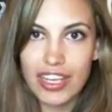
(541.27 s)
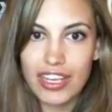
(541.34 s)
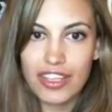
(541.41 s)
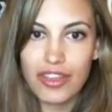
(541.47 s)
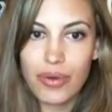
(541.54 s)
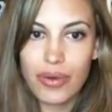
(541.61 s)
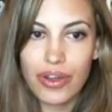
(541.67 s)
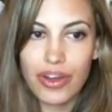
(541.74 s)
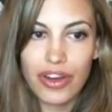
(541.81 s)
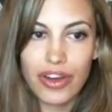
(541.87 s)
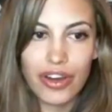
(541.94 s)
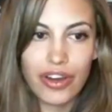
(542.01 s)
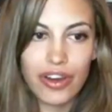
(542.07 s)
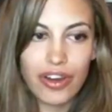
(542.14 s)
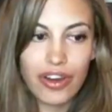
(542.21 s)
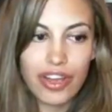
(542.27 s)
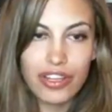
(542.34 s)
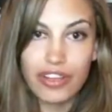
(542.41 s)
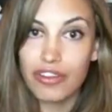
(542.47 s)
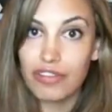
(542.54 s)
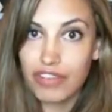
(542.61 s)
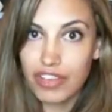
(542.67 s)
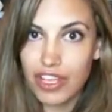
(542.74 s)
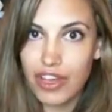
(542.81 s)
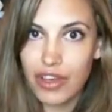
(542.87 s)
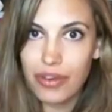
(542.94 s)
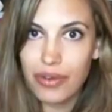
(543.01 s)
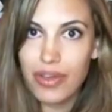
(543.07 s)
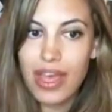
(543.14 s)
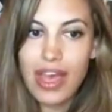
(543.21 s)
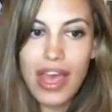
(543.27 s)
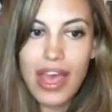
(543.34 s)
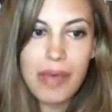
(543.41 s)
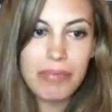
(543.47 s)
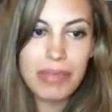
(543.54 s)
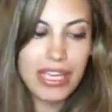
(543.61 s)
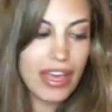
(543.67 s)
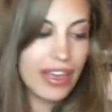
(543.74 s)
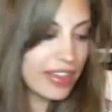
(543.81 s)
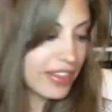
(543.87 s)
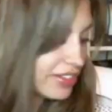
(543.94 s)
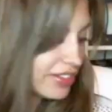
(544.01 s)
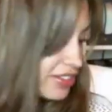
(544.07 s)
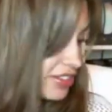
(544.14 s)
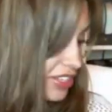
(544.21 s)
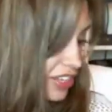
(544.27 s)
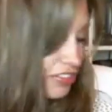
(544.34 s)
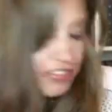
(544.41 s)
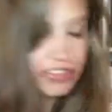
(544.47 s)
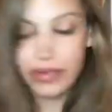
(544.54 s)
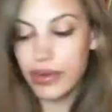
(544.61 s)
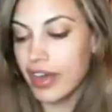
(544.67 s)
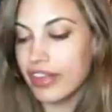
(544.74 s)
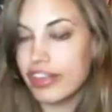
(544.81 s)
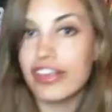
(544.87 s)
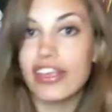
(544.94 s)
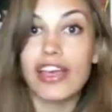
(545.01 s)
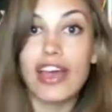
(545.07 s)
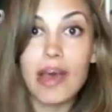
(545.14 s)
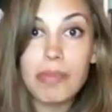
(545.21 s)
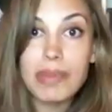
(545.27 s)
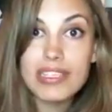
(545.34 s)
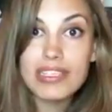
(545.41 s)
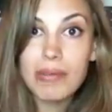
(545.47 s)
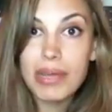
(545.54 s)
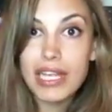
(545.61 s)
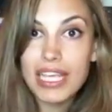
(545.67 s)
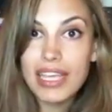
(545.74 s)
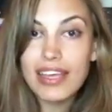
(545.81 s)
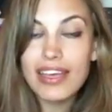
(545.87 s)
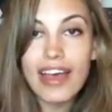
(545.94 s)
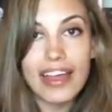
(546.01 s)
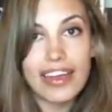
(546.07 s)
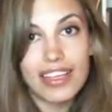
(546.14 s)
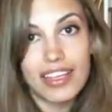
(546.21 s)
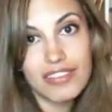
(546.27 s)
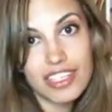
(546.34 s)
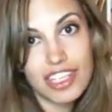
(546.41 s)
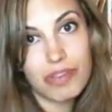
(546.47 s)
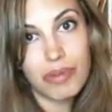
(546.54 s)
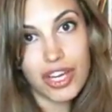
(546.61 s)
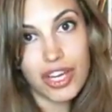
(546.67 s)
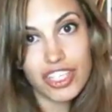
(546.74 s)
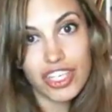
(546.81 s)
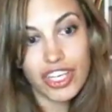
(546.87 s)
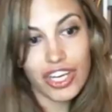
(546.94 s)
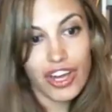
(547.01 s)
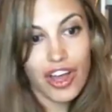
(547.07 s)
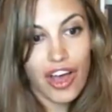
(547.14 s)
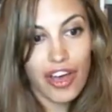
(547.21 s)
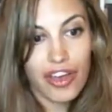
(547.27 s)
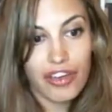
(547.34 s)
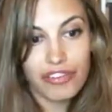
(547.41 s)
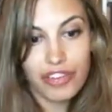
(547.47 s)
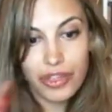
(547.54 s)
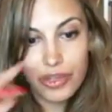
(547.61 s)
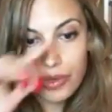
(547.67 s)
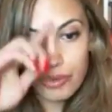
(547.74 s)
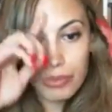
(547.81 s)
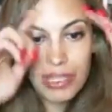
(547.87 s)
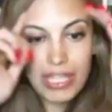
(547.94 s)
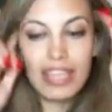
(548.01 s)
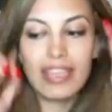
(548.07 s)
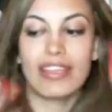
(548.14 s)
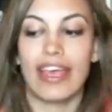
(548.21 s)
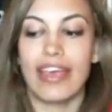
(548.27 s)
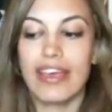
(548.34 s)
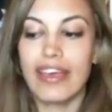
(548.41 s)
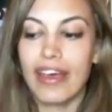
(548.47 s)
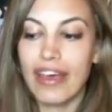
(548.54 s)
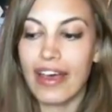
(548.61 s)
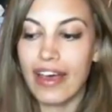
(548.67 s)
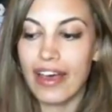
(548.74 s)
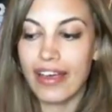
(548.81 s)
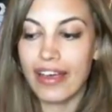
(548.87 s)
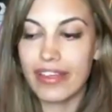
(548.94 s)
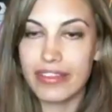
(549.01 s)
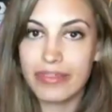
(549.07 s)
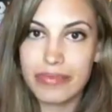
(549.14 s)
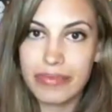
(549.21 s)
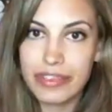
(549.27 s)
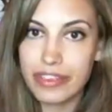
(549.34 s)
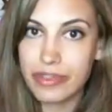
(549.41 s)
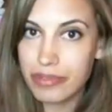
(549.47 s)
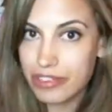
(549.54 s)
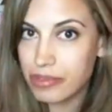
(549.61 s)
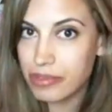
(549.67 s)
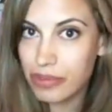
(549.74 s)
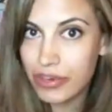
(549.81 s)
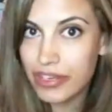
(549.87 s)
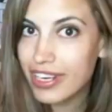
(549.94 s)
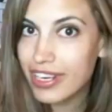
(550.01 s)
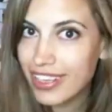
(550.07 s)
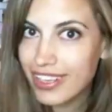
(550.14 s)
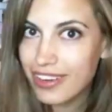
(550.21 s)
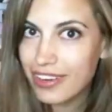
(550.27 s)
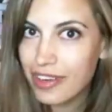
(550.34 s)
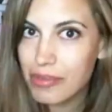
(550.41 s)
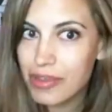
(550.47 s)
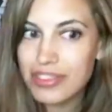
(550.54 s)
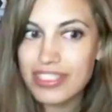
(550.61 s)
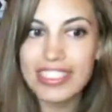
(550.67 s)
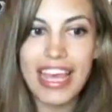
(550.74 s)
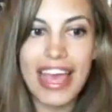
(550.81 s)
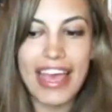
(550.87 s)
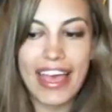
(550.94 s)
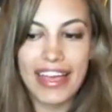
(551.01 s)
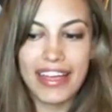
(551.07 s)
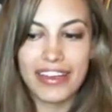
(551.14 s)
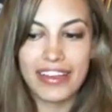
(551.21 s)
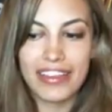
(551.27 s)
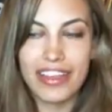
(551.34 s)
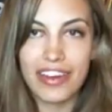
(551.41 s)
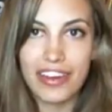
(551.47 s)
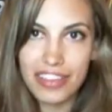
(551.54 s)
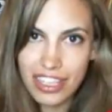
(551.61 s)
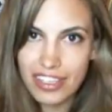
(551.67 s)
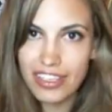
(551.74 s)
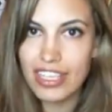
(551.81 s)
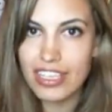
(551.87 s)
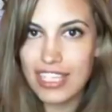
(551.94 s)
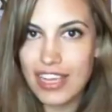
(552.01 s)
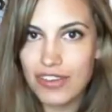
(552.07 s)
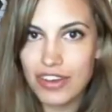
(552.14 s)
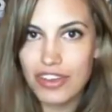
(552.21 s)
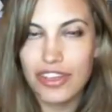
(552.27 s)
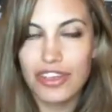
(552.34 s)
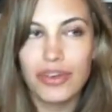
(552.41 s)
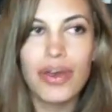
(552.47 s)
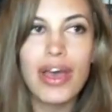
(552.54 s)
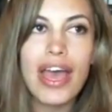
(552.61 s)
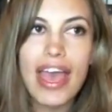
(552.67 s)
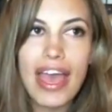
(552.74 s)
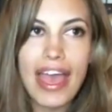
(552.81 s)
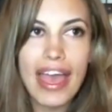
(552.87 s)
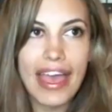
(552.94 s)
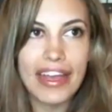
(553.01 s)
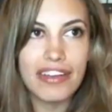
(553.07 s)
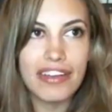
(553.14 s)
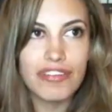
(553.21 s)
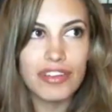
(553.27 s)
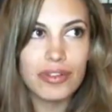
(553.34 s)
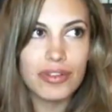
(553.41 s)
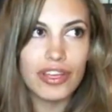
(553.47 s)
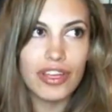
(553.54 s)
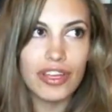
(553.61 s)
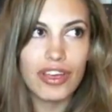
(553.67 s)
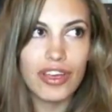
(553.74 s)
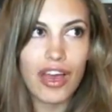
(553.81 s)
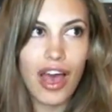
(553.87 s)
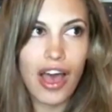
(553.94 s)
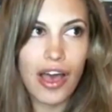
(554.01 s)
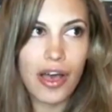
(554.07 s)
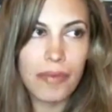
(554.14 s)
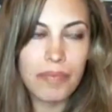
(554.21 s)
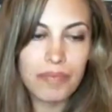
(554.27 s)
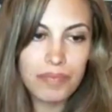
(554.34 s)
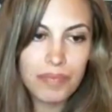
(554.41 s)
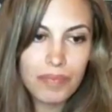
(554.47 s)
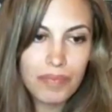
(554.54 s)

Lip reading: your video, because if you are looking up at somebody, it kind of gives the impression of you being like subordinate almost, and they're like looking down on you. And if you look down